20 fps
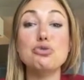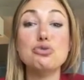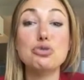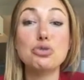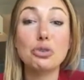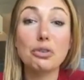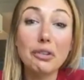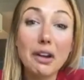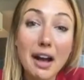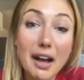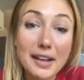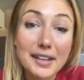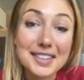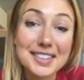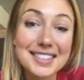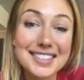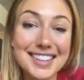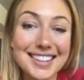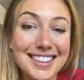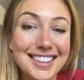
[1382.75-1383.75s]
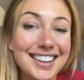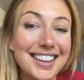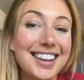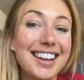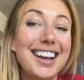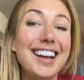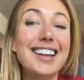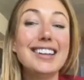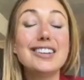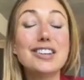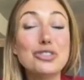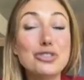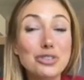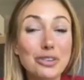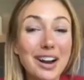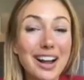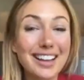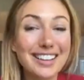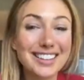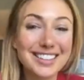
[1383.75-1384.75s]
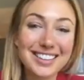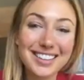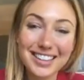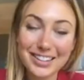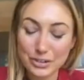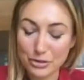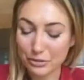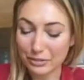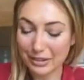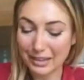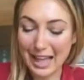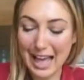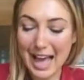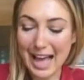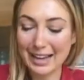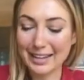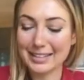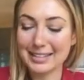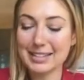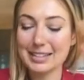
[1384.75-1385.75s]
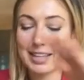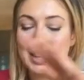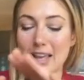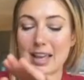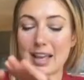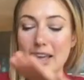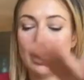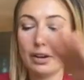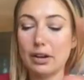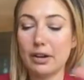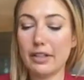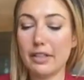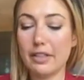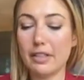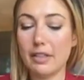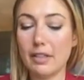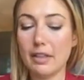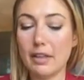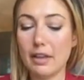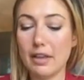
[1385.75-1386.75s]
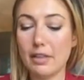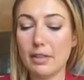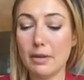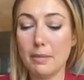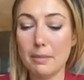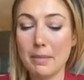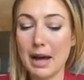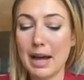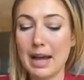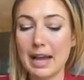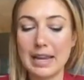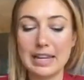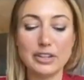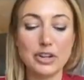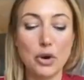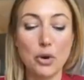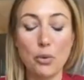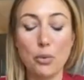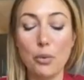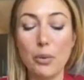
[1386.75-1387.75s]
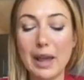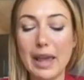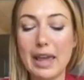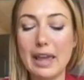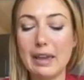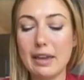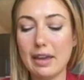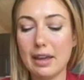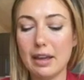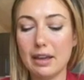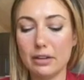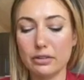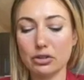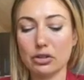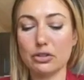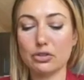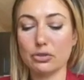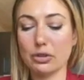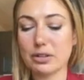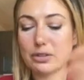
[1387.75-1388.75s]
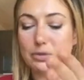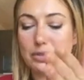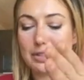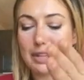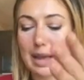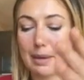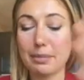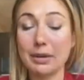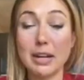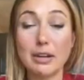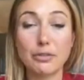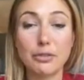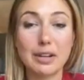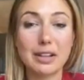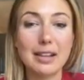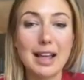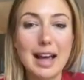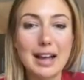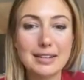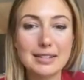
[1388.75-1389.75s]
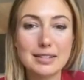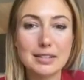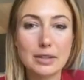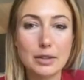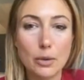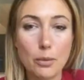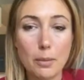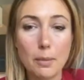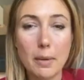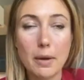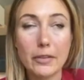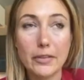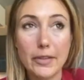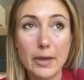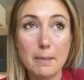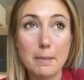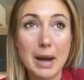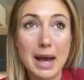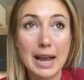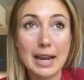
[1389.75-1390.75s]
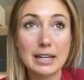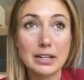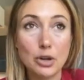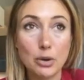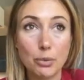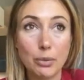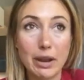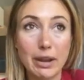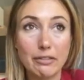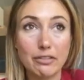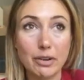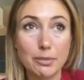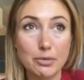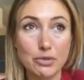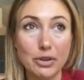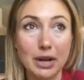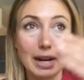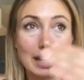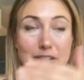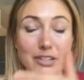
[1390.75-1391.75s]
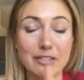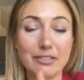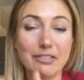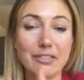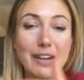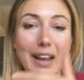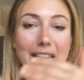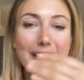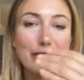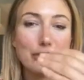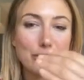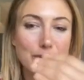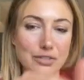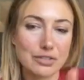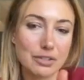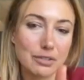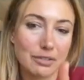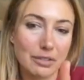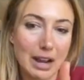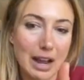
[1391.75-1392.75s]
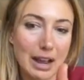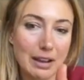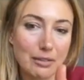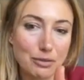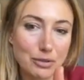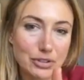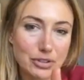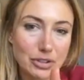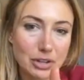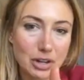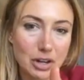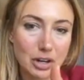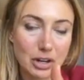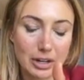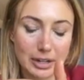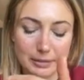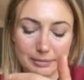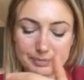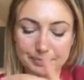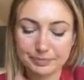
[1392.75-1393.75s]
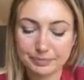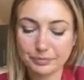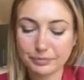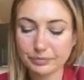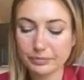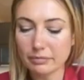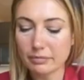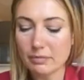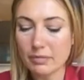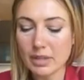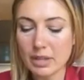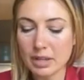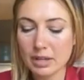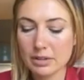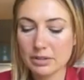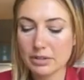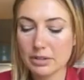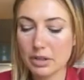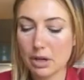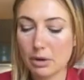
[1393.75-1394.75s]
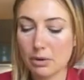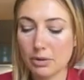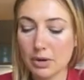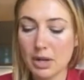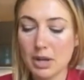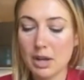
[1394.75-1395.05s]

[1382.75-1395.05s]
trust, to relax the mind away, to trust what's happening, and relax the mind away from trying to fight or survive what's occurring. So